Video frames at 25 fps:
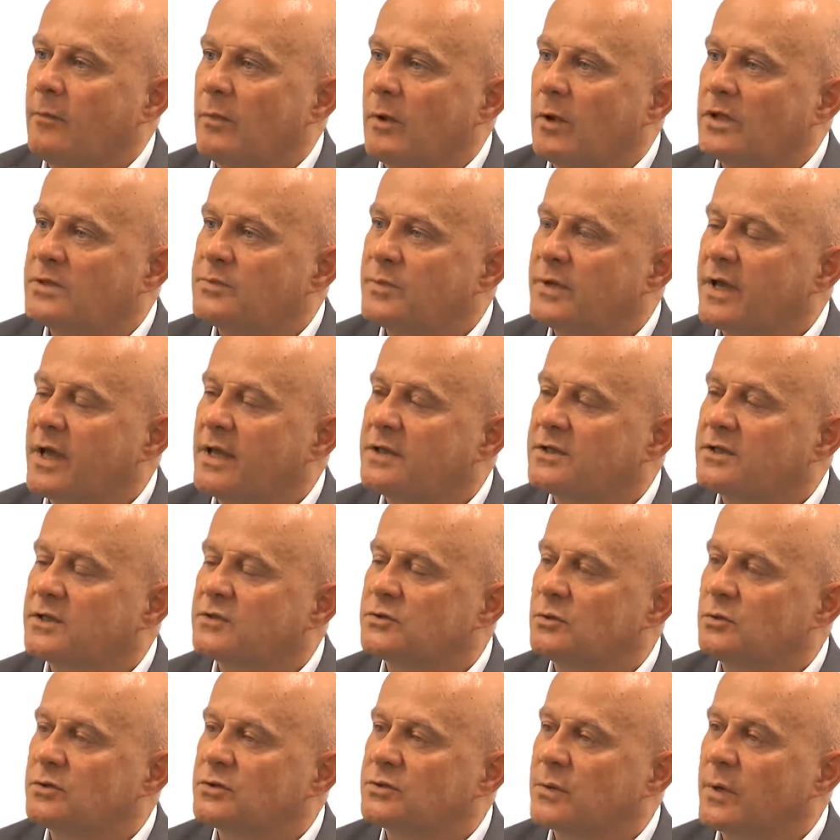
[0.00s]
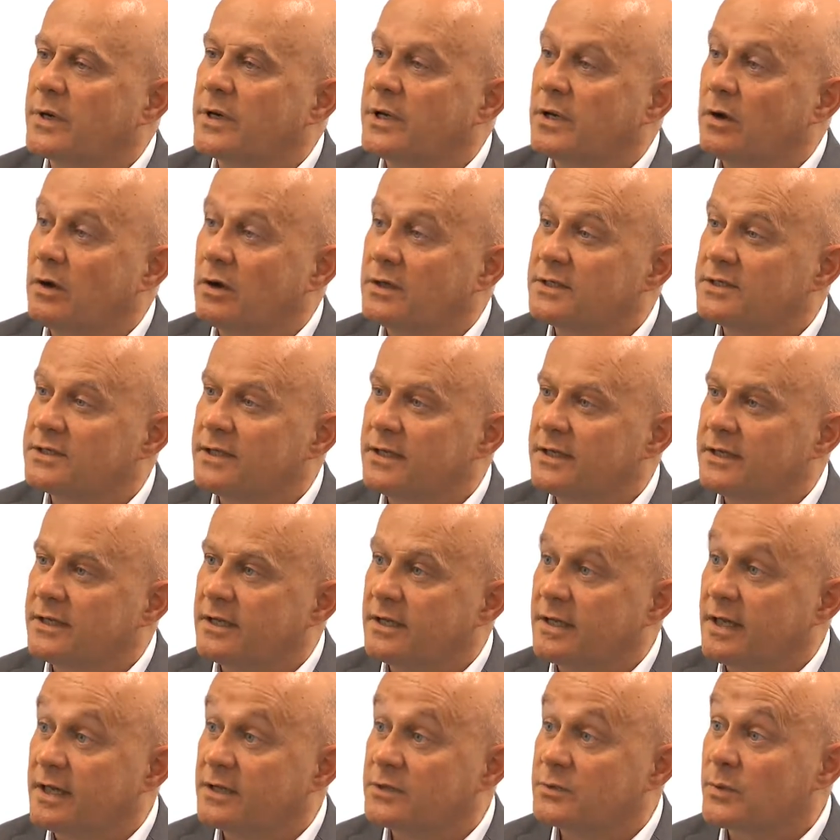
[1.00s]
As we get into sort of 2019
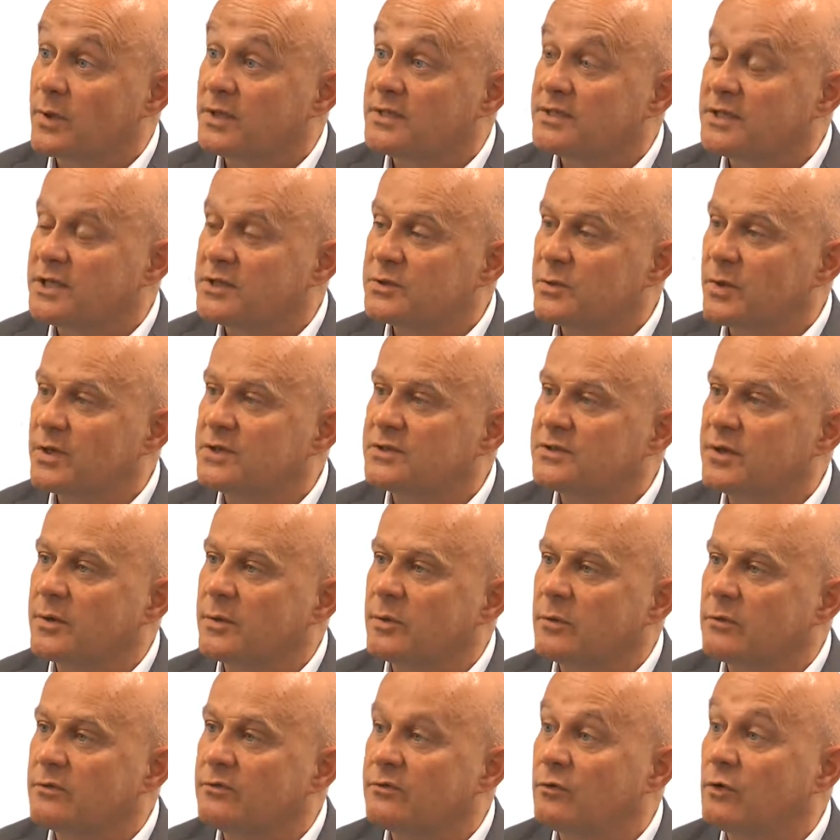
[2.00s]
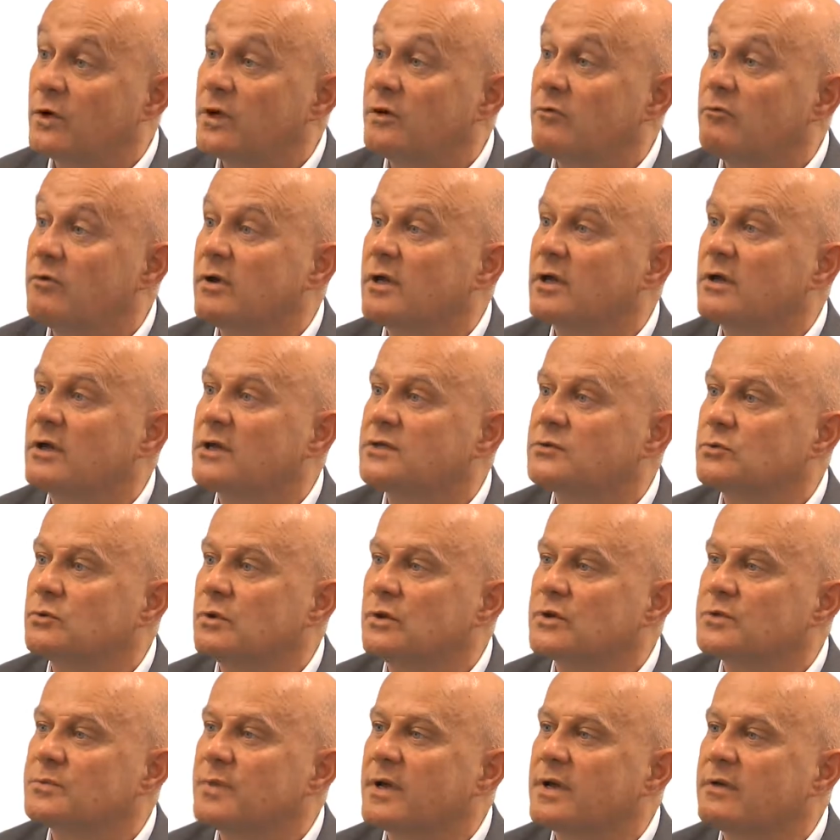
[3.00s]
and then 2020, we'll fully realise all
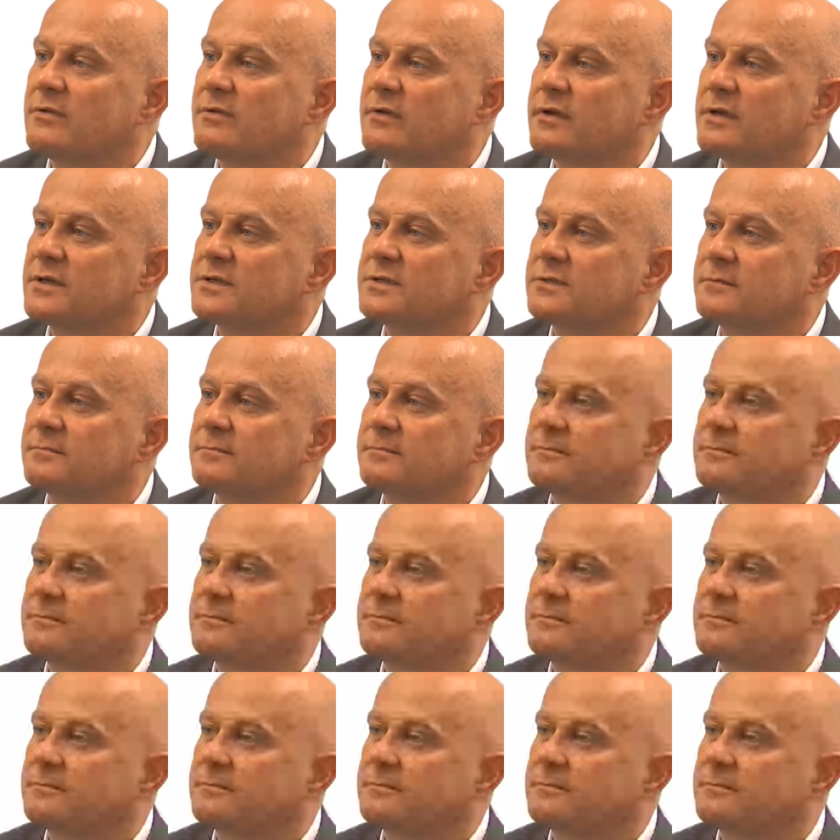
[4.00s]
those benefits.